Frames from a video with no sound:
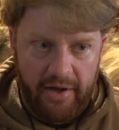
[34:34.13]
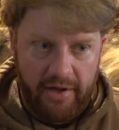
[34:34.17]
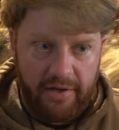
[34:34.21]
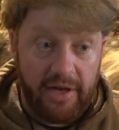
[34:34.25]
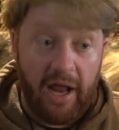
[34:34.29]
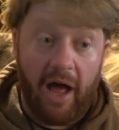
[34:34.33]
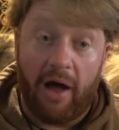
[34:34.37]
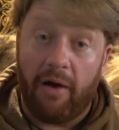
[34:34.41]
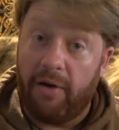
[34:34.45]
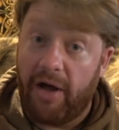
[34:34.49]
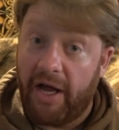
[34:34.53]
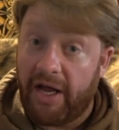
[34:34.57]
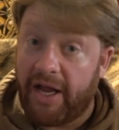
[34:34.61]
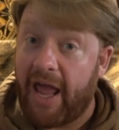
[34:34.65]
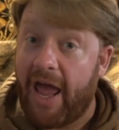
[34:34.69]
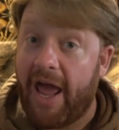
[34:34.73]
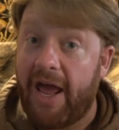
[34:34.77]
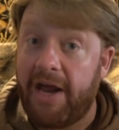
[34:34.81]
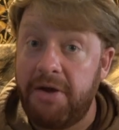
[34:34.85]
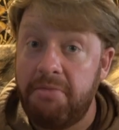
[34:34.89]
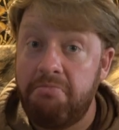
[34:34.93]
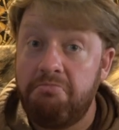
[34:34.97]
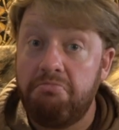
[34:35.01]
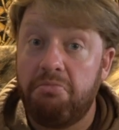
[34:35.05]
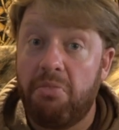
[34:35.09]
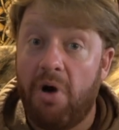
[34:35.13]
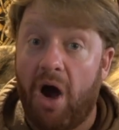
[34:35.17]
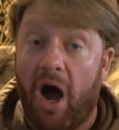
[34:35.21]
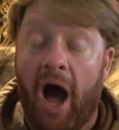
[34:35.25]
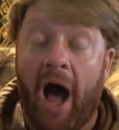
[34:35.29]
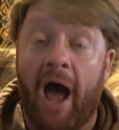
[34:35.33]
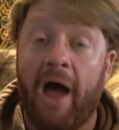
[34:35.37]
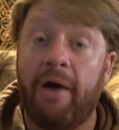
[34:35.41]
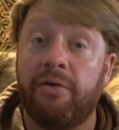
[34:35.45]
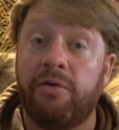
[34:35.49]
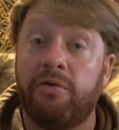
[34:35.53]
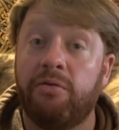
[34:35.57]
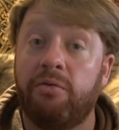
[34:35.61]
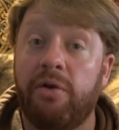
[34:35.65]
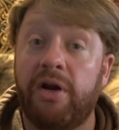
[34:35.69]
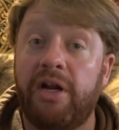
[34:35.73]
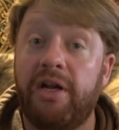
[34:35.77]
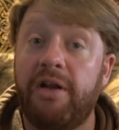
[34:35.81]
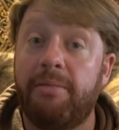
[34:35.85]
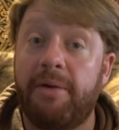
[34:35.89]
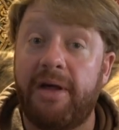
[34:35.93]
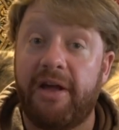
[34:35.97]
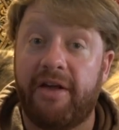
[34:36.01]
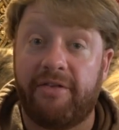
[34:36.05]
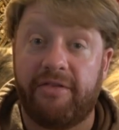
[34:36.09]
Now, again, I would
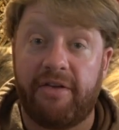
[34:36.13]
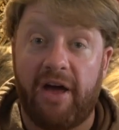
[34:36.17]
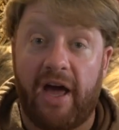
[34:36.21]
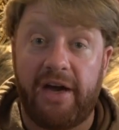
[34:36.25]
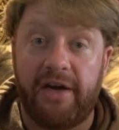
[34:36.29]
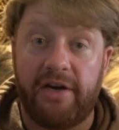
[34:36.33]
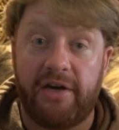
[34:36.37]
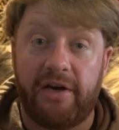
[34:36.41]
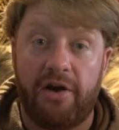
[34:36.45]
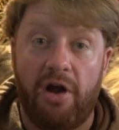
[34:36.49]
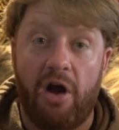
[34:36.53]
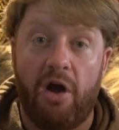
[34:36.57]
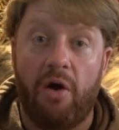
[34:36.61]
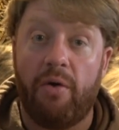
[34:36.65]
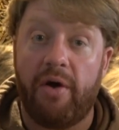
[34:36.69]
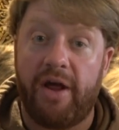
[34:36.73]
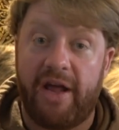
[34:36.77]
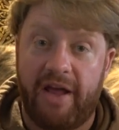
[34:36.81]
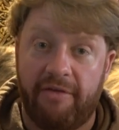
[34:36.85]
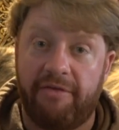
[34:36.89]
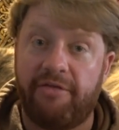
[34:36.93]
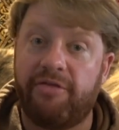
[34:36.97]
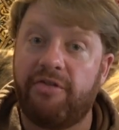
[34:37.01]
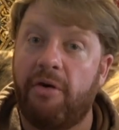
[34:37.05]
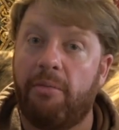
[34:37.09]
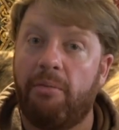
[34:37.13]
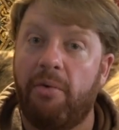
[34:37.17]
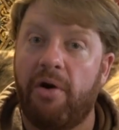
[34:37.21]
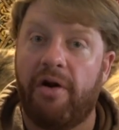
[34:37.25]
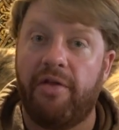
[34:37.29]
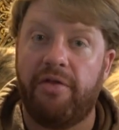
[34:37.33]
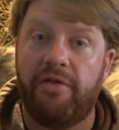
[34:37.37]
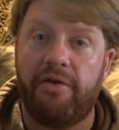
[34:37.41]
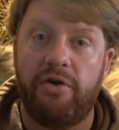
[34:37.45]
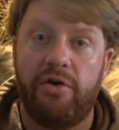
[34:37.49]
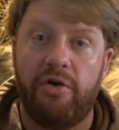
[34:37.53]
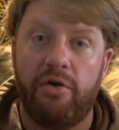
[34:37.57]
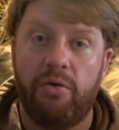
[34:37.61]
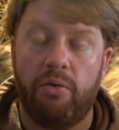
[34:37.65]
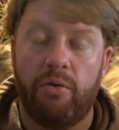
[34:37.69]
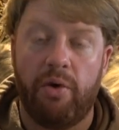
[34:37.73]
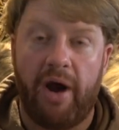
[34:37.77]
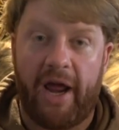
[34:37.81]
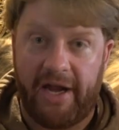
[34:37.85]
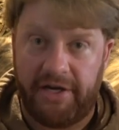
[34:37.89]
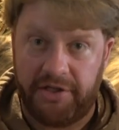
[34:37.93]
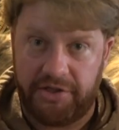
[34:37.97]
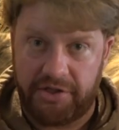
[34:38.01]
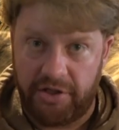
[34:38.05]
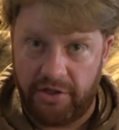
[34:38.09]
really be excited to know if somewhere in the new
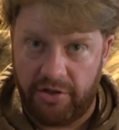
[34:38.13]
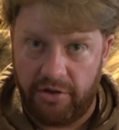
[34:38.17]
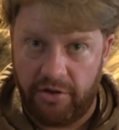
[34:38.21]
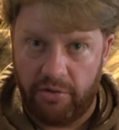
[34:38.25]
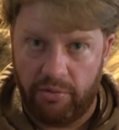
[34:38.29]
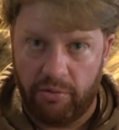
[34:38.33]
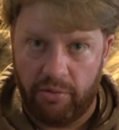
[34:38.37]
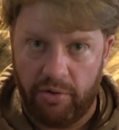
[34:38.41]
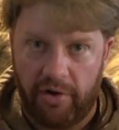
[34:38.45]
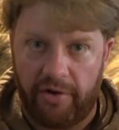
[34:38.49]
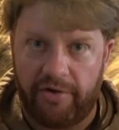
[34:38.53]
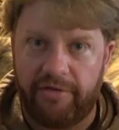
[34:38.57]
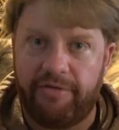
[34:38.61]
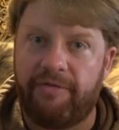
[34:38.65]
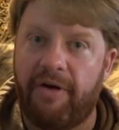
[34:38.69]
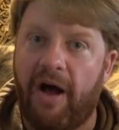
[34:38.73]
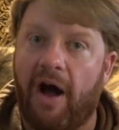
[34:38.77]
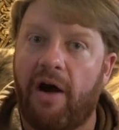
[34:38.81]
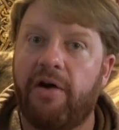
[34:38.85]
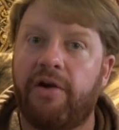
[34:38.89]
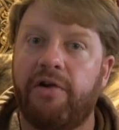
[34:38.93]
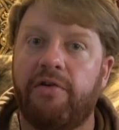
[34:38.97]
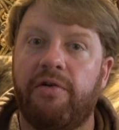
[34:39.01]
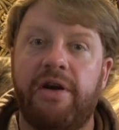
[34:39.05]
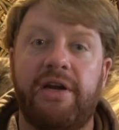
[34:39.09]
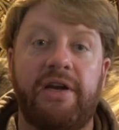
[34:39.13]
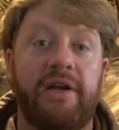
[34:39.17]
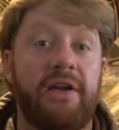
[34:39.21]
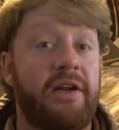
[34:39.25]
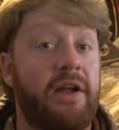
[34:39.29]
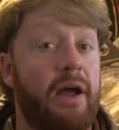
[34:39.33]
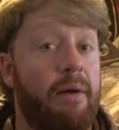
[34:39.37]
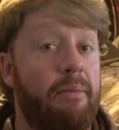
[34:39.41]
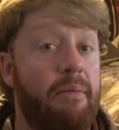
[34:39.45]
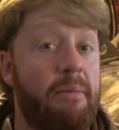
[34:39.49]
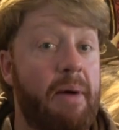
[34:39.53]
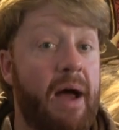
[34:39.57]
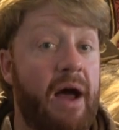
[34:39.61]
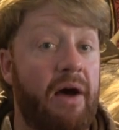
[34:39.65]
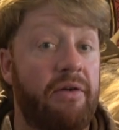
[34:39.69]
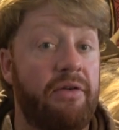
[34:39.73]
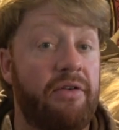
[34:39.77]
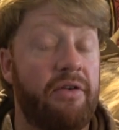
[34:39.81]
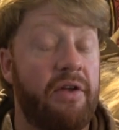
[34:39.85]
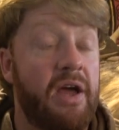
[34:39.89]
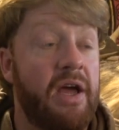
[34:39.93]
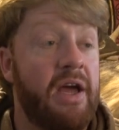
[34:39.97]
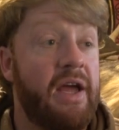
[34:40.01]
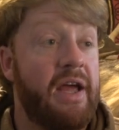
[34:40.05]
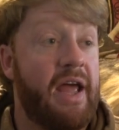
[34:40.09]
ancient New World falconry did come
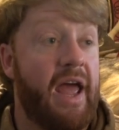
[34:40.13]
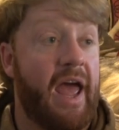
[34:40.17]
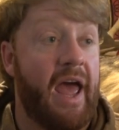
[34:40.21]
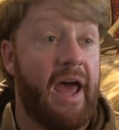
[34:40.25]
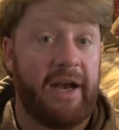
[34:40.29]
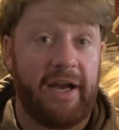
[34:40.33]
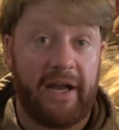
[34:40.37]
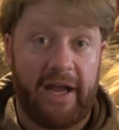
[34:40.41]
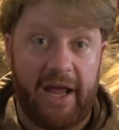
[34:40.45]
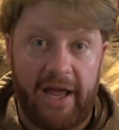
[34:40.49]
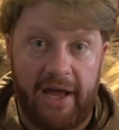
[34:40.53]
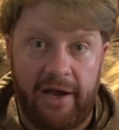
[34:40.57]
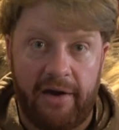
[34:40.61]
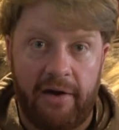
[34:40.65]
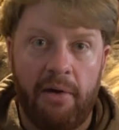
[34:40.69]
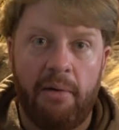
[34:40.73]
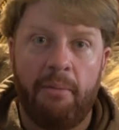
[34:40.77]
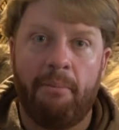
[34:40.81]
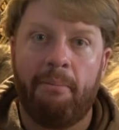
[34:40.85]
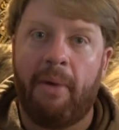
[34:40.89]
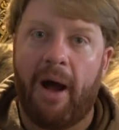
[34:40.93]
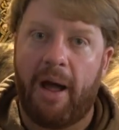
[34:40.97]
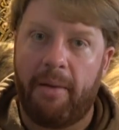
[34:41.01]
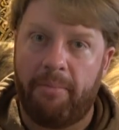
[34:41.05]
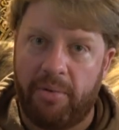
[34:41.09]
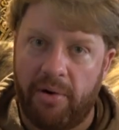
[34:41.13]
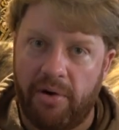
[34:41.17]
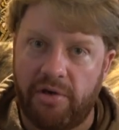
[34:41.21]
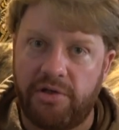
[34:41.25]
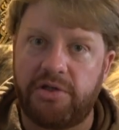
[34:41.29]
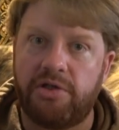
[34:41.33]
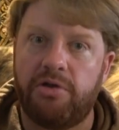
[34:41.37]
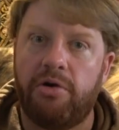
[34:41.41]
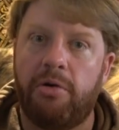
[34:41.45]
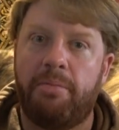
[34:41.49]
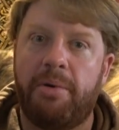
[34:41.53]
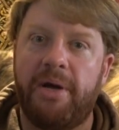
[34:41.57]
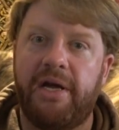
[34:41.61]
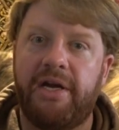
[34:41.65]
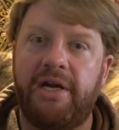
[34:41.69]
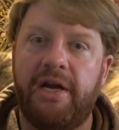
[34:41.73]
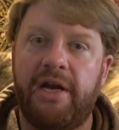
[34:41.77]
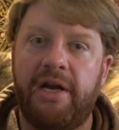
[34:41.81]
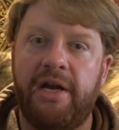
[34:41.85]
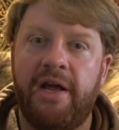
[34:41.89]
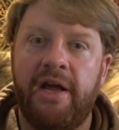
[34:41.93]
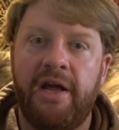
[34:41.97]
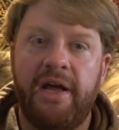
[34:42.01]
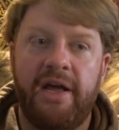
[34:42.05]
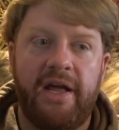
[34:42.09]
about. And again, my personal
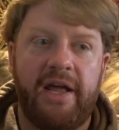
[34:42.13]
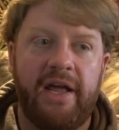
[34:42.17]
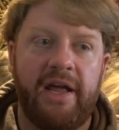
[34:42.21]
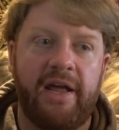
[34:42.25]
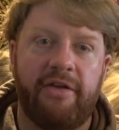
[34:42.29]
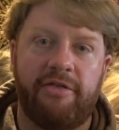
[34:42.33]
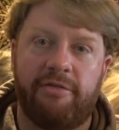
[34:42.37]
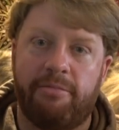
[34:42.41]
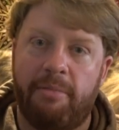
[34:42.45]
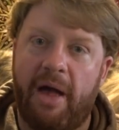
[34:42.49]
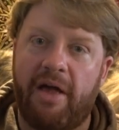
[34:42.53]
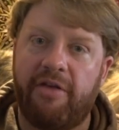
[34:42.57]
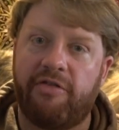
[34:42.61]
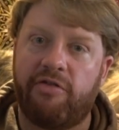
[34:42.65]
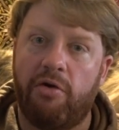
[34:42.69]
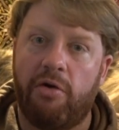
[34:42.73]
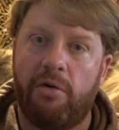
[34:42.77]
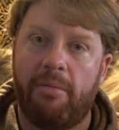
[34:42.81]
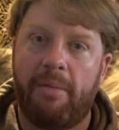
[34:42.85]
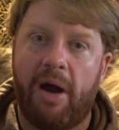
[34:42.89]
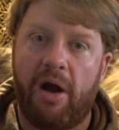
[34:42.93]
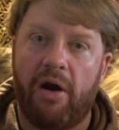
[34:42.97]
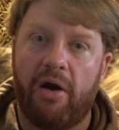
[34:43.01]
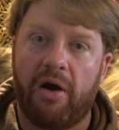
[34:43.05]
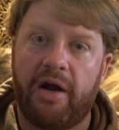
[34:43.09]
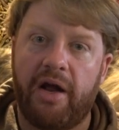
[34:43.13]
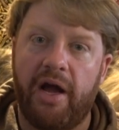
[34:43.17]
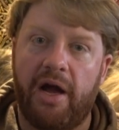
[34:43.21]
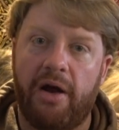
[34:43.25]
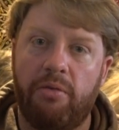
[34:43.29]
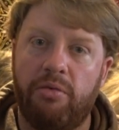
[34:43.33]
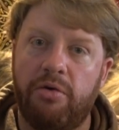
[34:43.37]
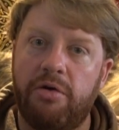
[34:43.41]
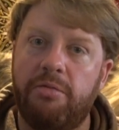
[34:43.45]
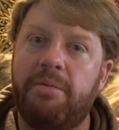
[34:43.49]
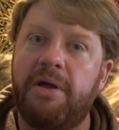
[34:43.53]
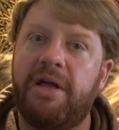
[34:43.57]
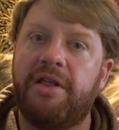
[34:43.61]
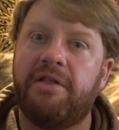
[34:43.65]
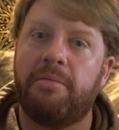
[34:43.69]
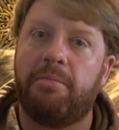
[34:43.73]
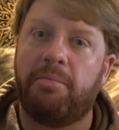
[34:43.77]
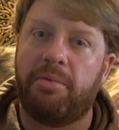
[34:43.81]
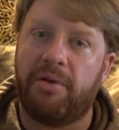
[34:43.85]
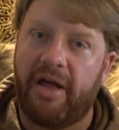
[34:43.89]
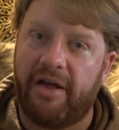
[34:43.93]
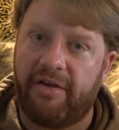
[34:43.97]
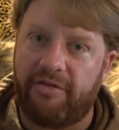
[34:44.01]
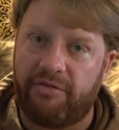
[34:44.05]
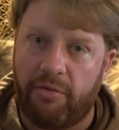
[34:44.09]
opinion is Mesoamerica would be the
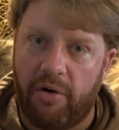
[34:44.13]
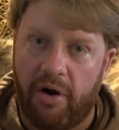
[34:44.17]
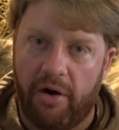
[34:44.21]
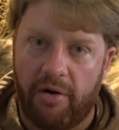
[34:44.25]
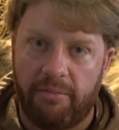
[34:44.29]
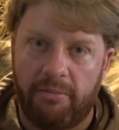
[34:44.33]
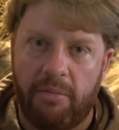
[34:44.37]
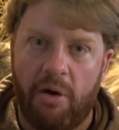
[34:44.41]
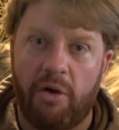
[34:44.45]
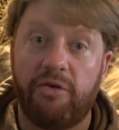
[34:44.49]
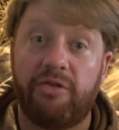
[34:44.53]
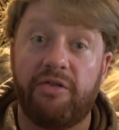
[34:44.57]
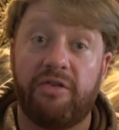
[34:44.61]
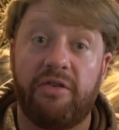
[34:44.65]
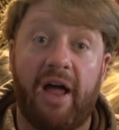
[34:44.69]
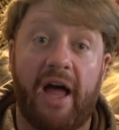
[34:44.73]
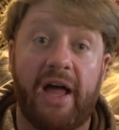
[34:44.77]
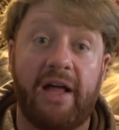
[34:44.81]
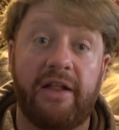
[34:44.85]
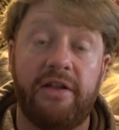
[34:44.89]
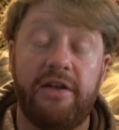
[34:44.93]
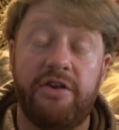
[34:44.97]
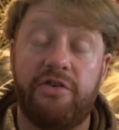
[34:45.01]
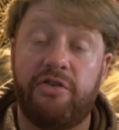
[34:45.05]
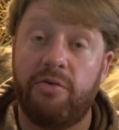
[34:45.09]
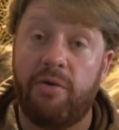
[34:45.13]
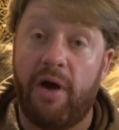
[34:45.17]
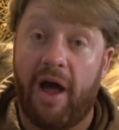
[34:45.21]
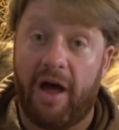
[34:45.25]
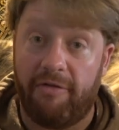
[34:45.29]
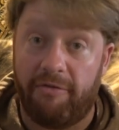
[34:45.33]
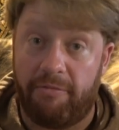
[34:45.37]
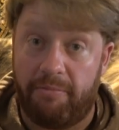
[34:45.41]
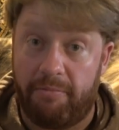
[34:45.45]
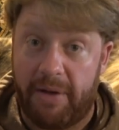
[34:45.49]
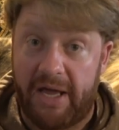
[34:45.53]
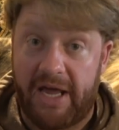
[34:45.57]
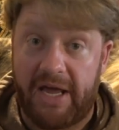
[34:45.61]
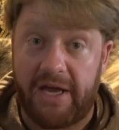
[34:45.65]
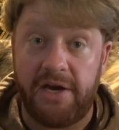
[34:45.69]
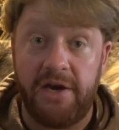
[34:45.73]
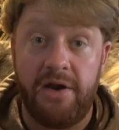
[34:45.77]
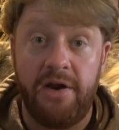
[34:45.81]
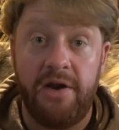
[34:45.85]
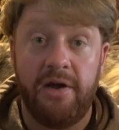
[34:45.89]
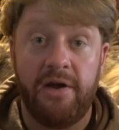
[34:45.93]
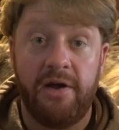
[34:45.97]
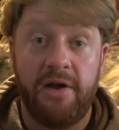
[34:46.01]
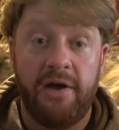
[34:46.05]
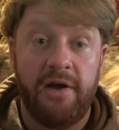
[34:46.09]
place where it most likely to have been.